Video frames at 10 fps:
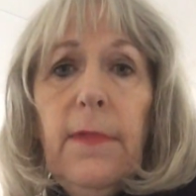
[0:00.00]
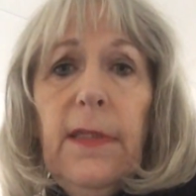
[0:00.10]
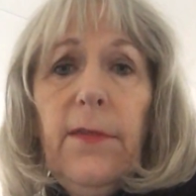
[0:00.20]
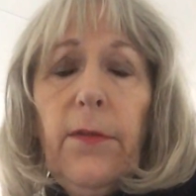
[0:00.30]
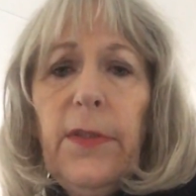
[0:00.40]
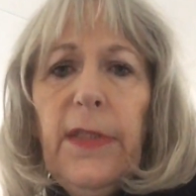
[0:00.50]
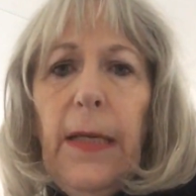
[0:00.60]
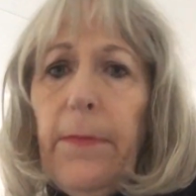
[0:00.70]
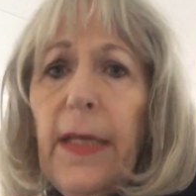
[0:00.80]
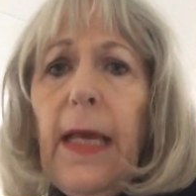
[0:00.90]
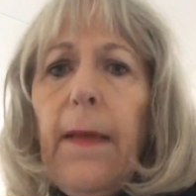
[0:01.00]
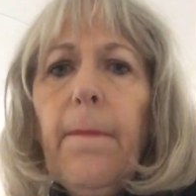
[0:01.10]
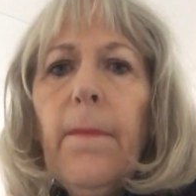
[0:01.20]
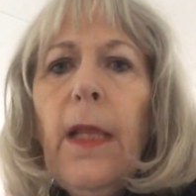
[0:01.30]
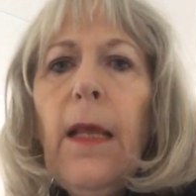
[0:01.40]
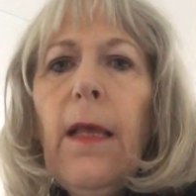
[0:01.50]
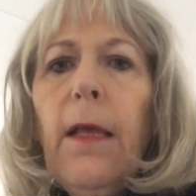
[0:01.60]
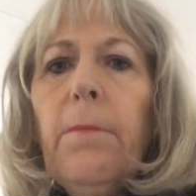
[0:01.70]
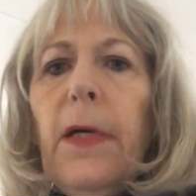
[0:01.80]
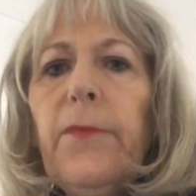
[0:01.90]
it's not the same thing.
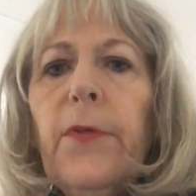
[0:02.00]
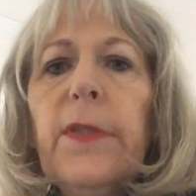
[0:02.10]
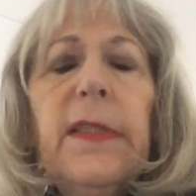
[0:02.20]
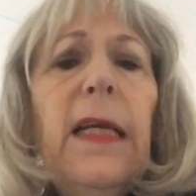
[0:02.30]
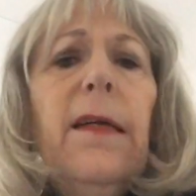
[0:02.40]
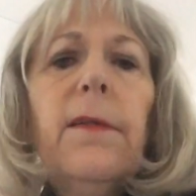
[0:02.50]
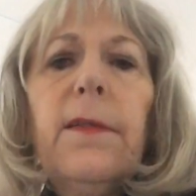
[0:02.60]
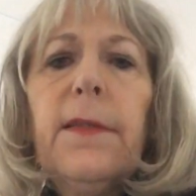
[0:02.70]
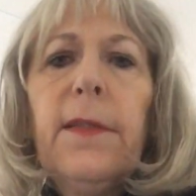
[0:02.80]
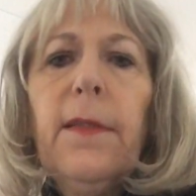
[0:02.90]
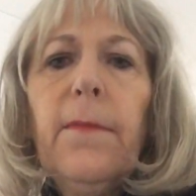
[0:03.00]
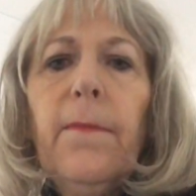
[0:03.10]
But for singles,